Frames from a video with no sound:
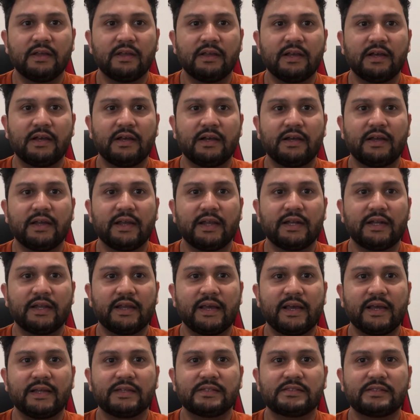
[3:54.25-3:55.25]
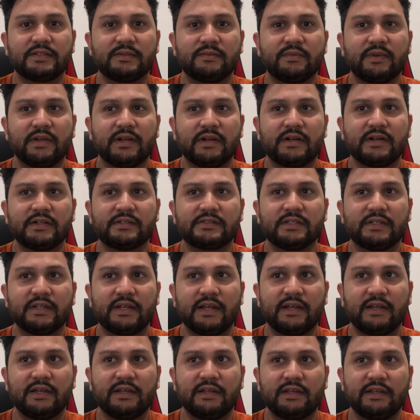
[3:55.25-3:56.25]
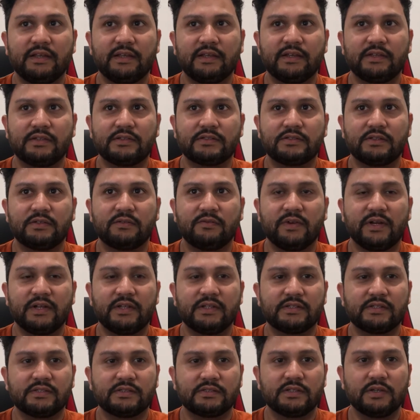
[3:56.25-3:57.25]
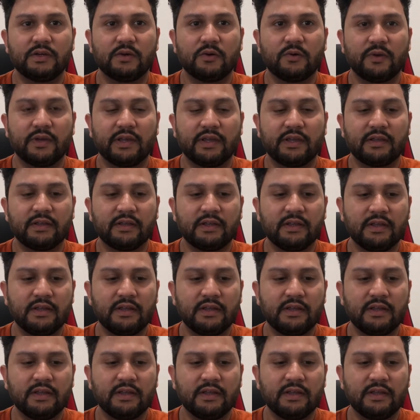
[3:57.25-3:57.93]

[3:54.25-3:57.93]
and has some interesting ideas on where this is going.